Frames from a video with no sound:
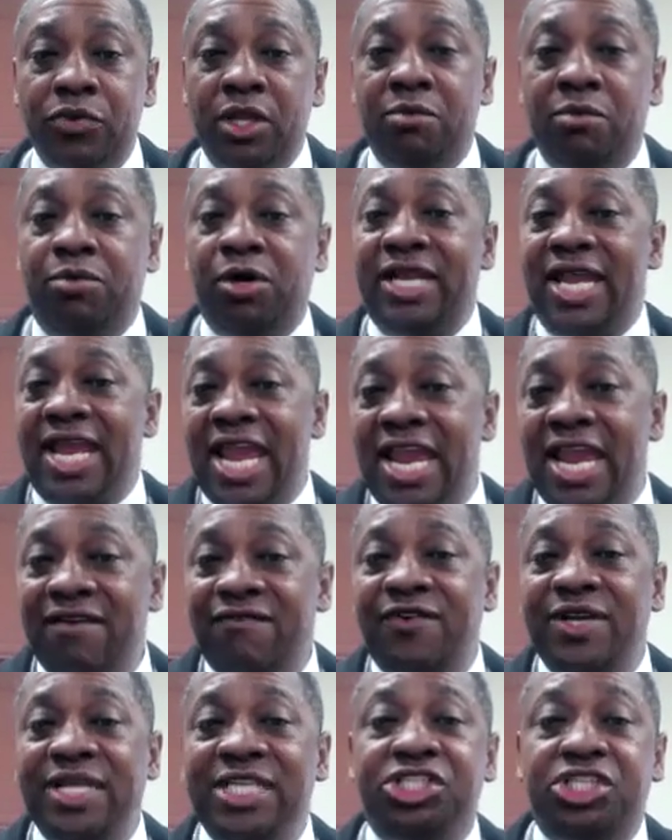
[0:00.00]
but
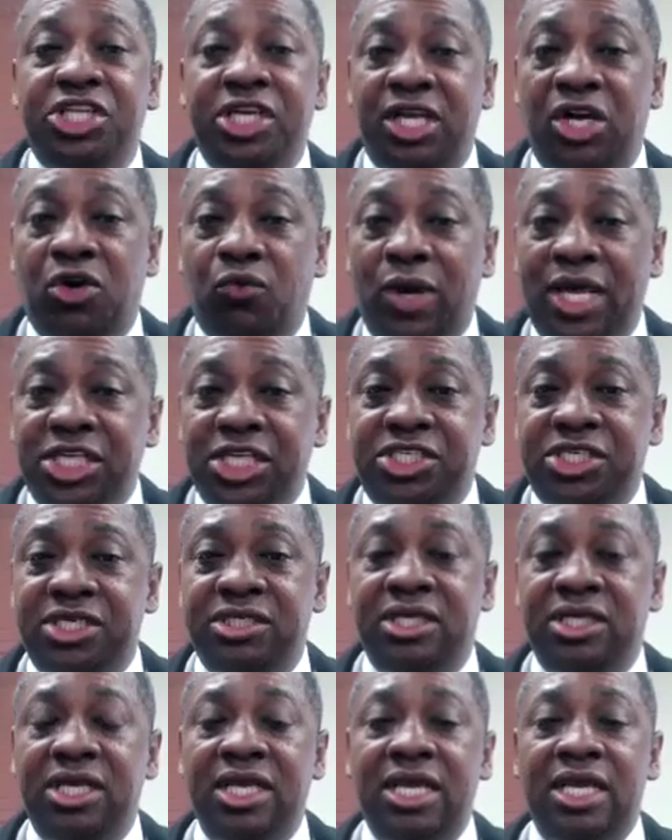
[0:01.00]
every
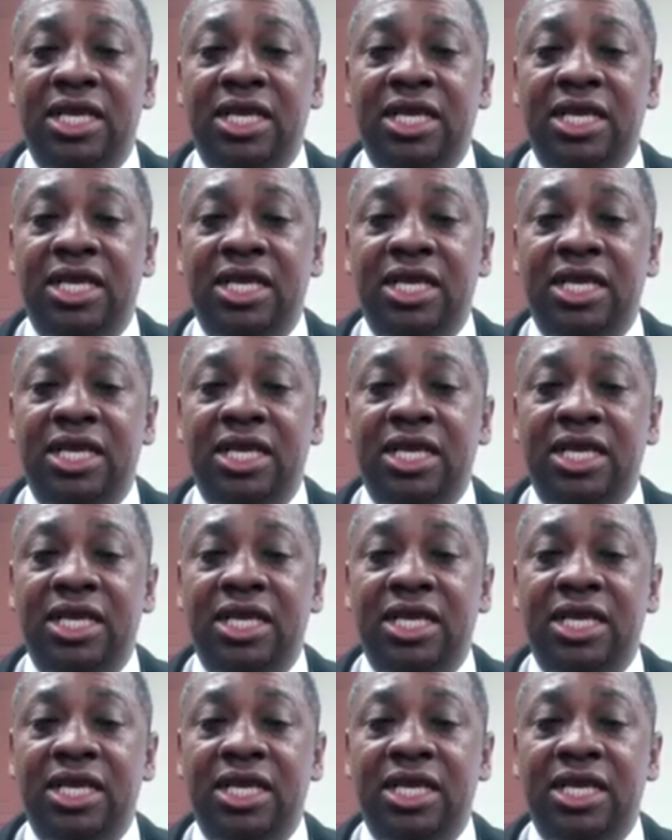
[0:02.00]
generation